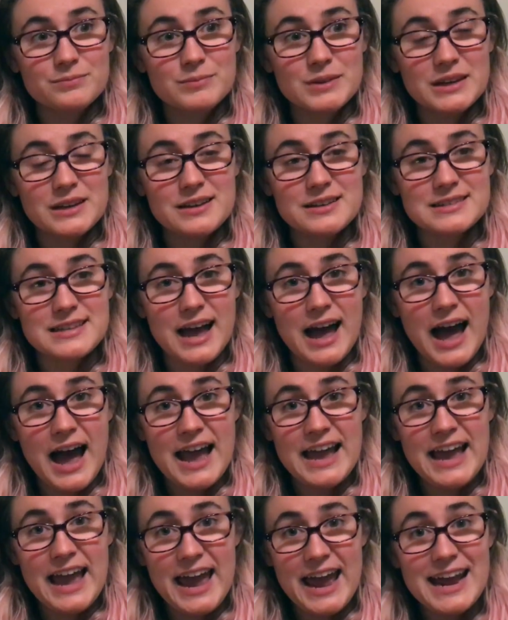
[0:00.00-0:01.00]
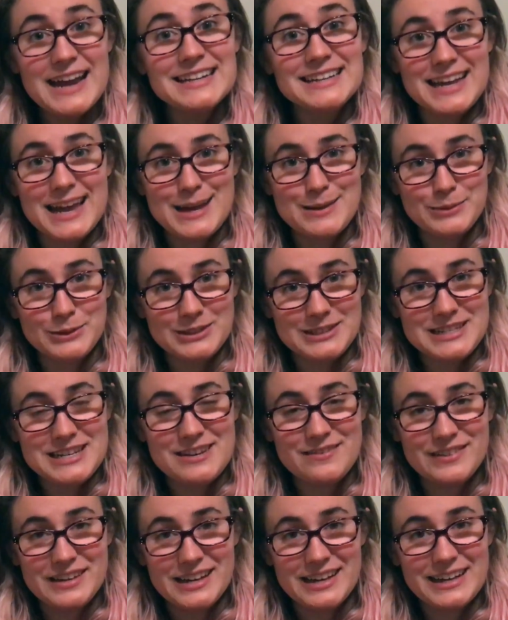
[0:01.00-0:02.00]
Because I hate cable
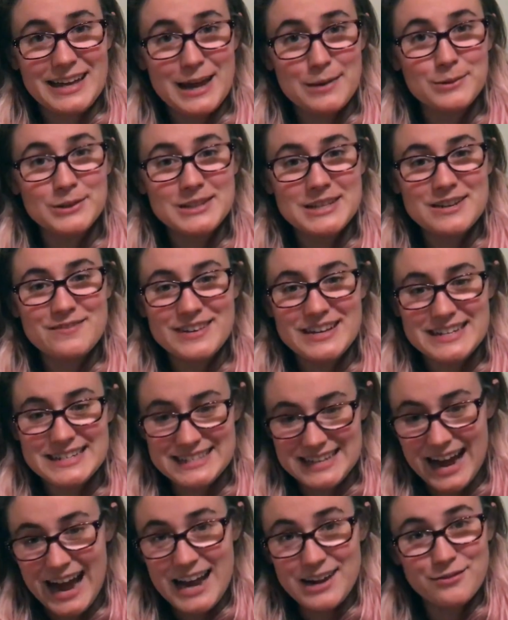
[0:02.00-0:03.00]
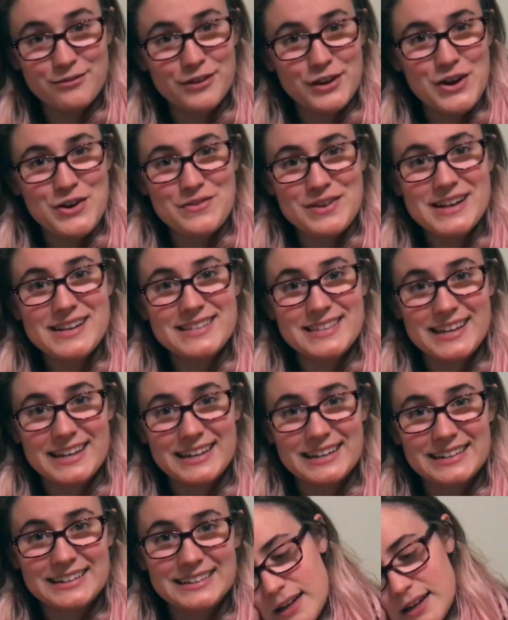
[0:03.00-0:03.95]
TV. Cable TV died for a reason.